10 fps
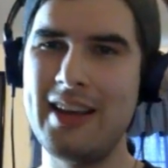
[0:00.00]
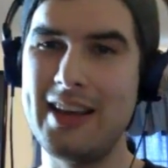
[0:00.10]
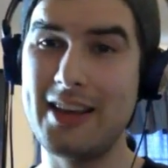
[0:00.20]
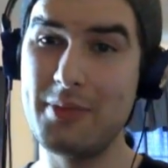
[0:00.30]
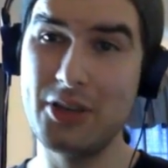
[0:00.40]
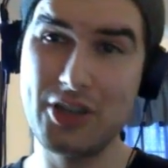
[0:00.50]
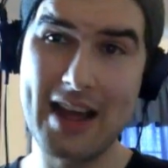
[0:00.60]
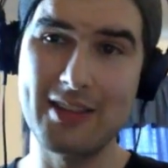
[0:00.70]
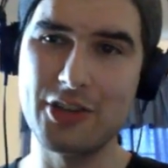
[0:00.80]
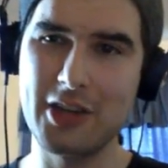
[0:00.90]
It can be
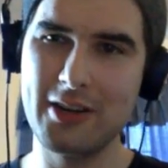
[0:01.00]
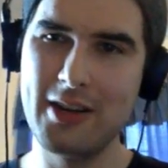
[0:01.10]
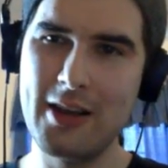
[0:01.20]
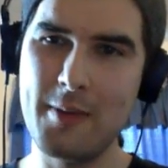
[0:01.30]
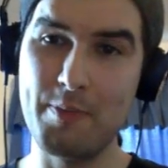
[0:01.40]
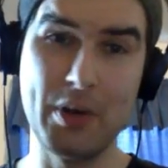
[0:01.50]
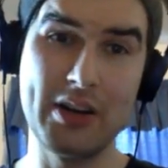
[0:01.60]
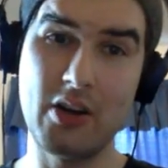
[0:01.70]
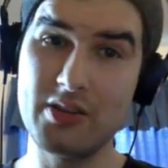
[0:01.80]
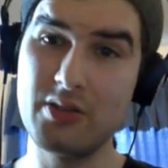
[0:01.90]
challenging,
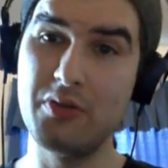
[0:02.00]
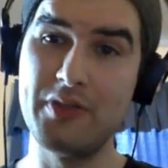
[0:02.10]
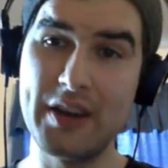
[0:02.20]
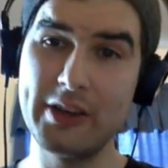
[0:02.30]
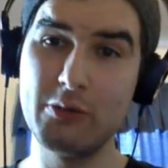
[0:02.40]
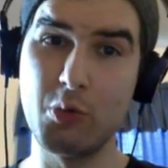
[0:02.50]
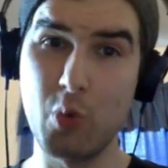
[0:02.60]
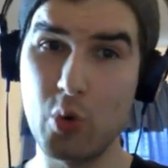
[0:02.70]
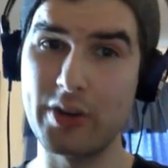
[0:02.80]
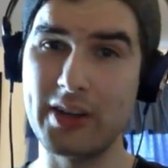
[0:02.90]
but also very
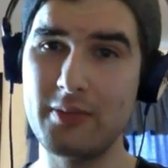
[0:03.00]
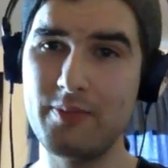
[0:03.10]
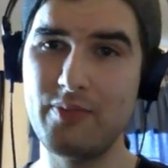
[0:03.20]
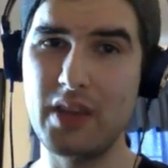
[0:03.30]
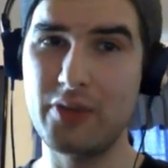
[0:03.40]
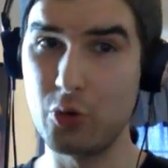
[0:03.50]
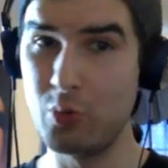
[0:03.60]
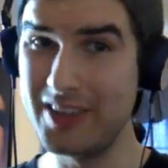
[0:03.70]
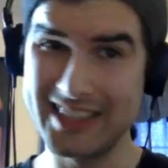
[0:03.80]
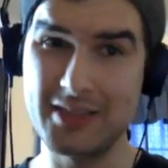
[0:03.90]
rewarding if you're
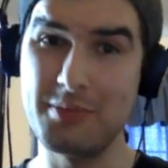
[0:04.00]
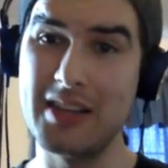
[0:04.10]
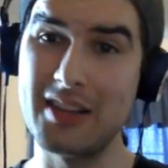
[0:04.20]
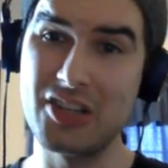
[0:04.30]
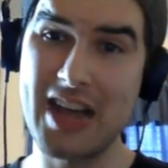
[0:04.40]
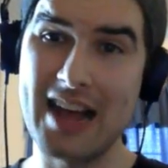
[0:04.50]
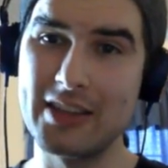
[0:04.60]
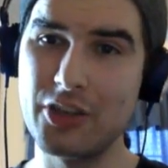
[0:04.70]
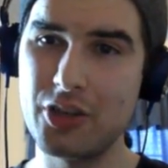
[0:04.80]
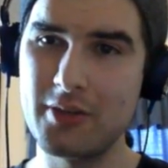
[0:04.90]
willing to meet the
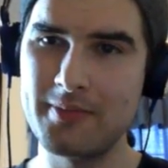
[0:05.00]
challenge.